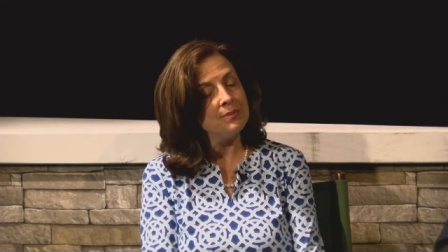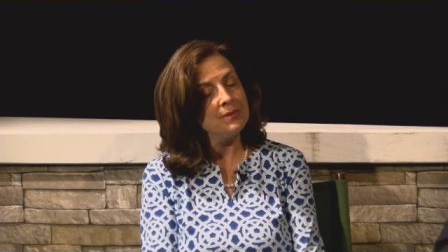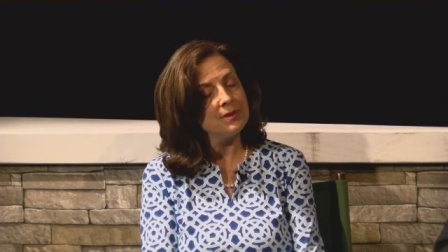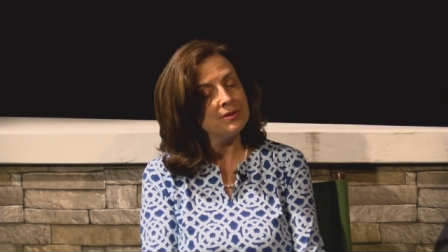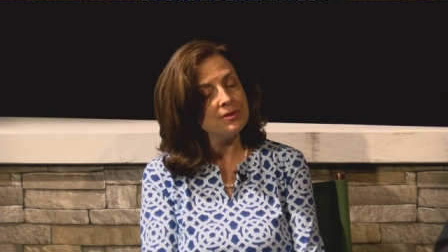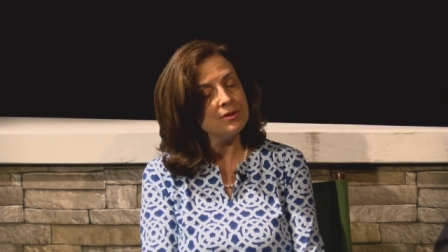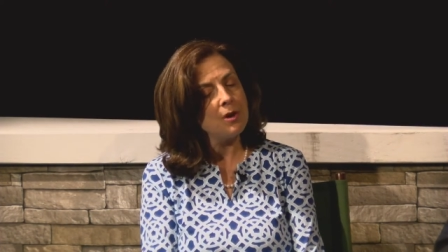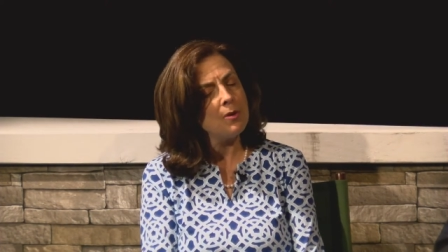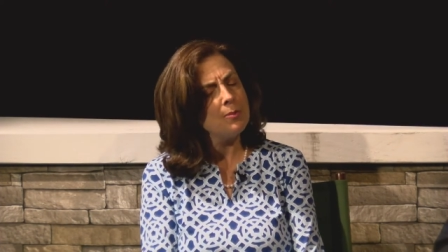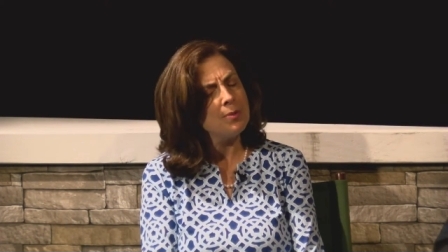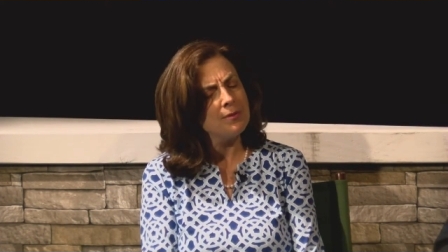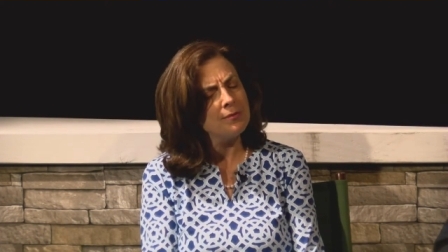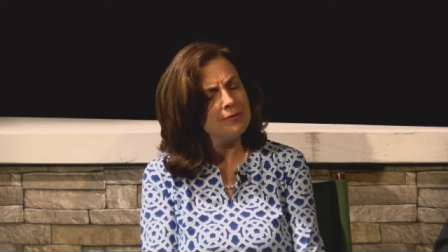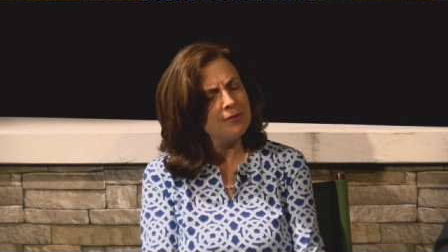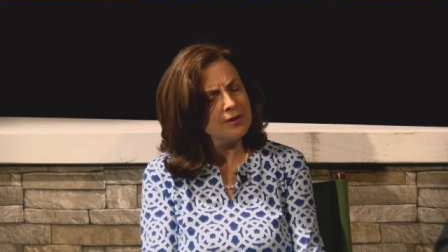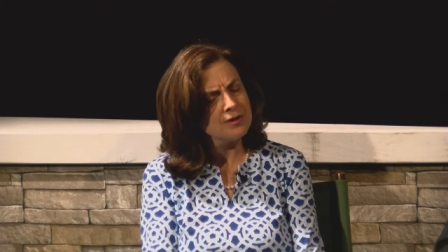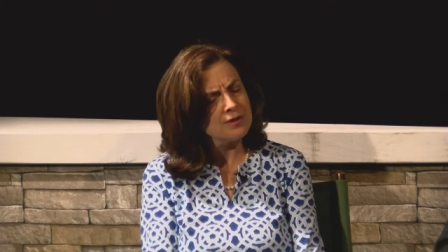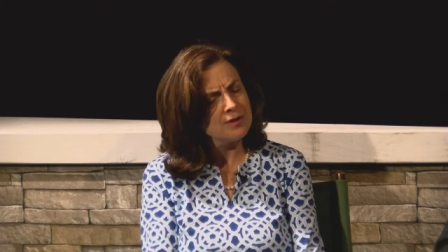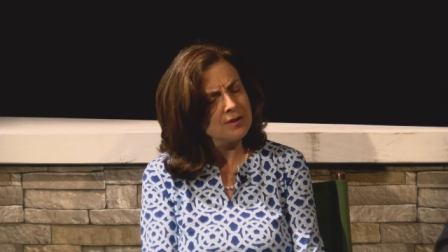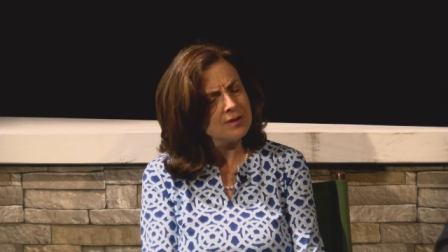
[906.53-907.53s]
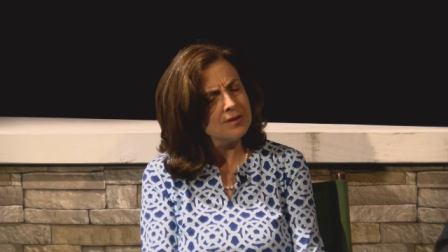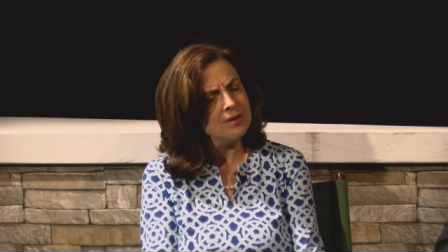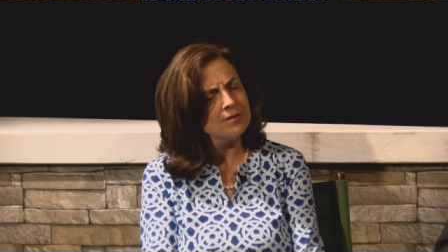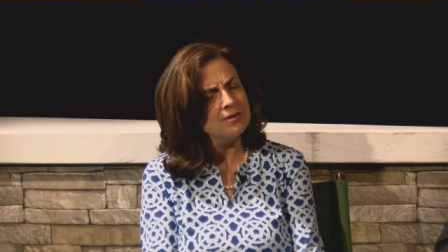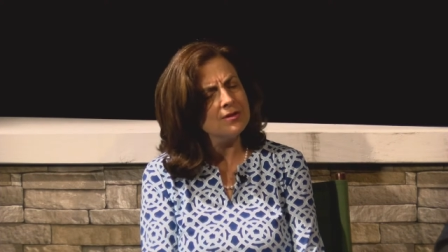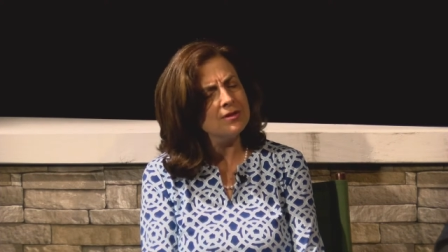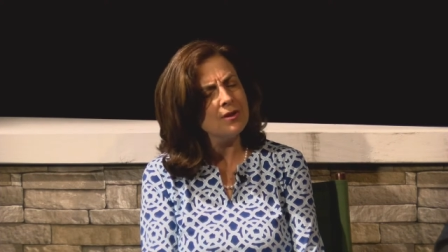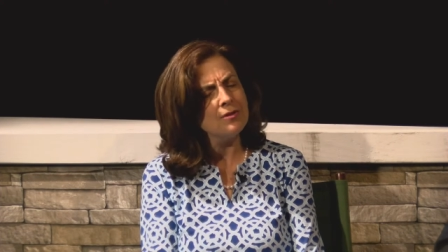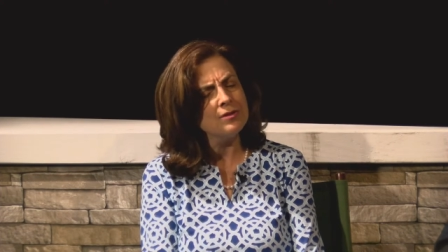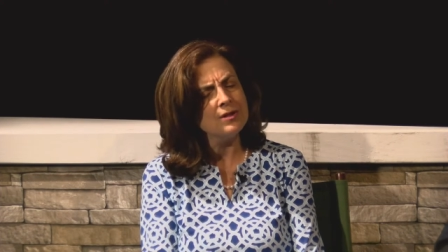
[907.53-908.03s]
so proficient and
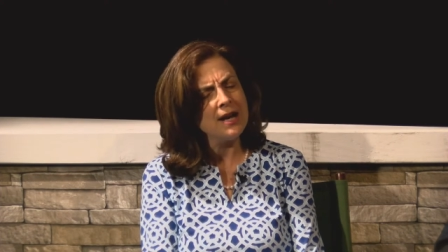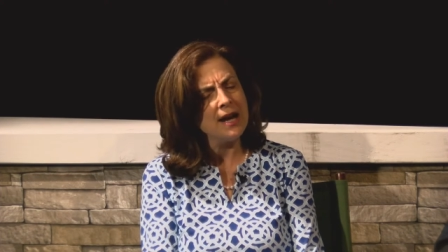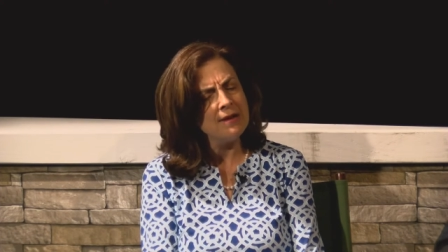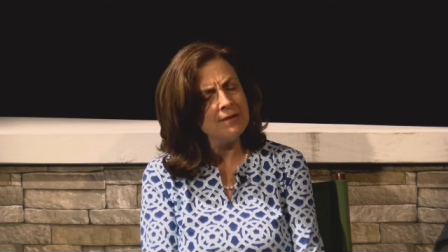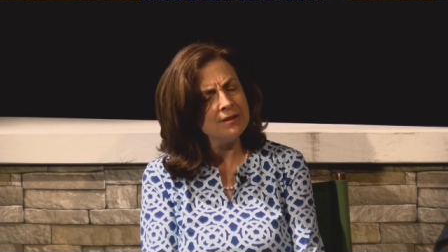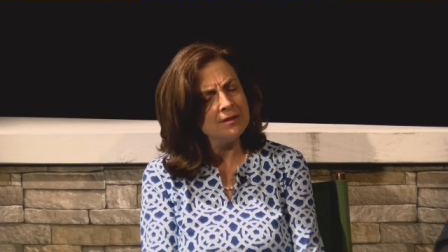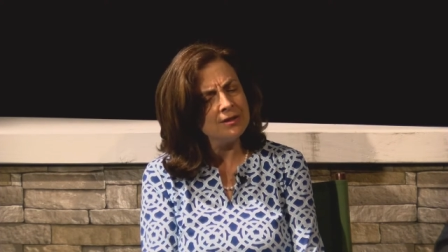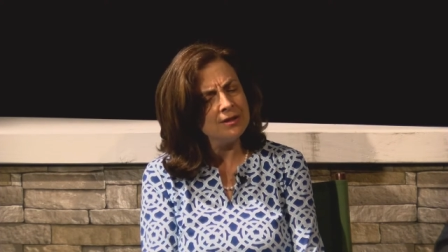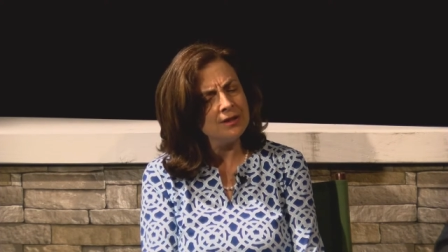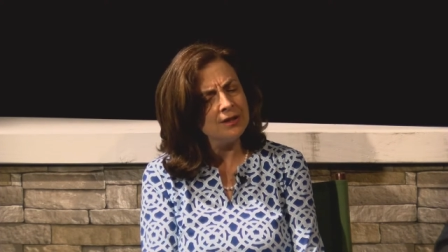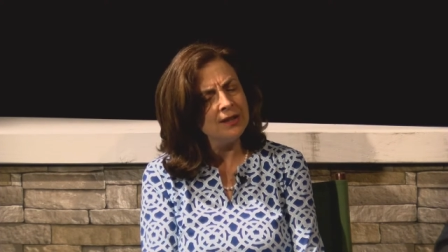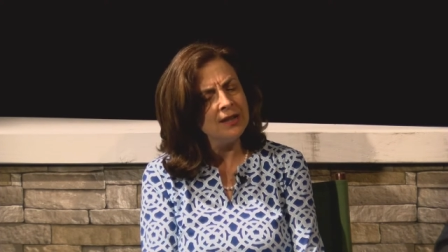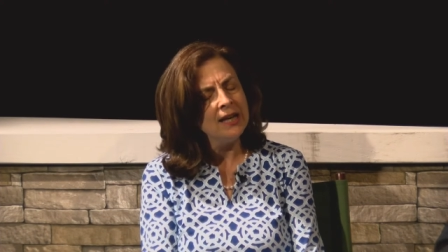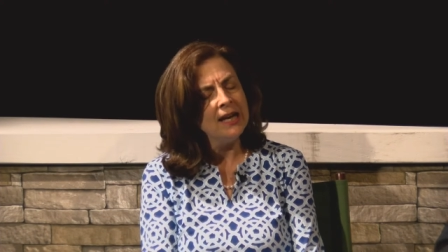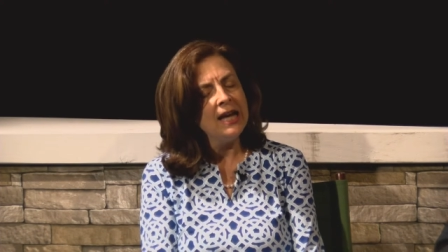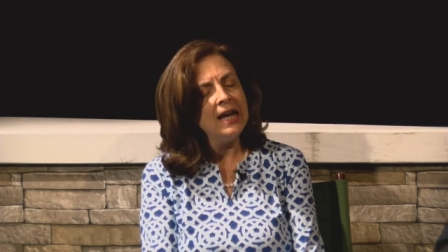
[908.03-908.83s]
so talented,